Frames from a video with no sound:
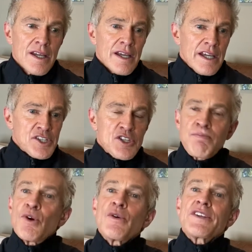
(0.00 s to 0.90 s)
It just
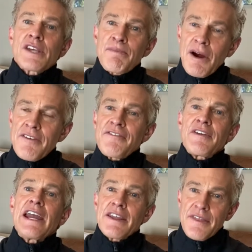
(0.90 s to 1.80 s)
buoys up our
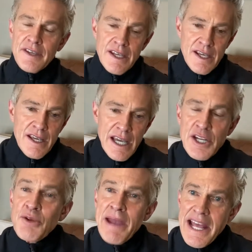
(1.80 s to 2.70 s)
faith in
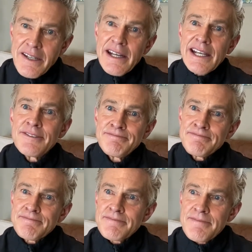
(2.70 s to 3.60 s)
humanity.
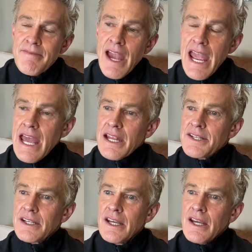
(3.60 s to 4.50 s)

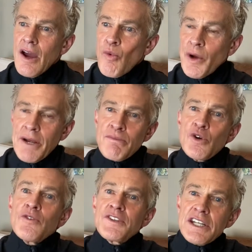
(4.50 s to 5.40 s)
And when it
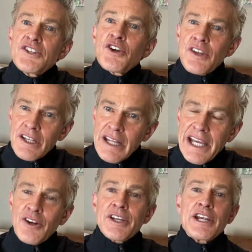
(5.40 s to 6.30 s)
moved into the
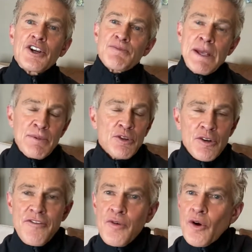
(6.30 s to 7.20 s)
later years, people in
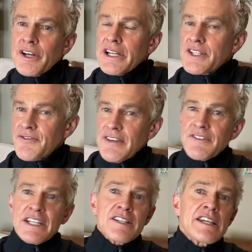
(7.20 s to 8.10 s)
their 40s,
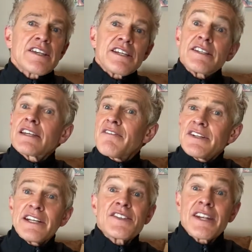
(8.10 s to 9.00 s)
50s, 60s,
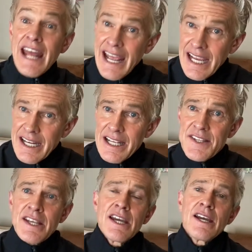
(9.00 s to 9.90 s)
70s, and
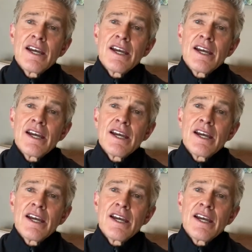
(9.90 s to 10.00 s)
80s,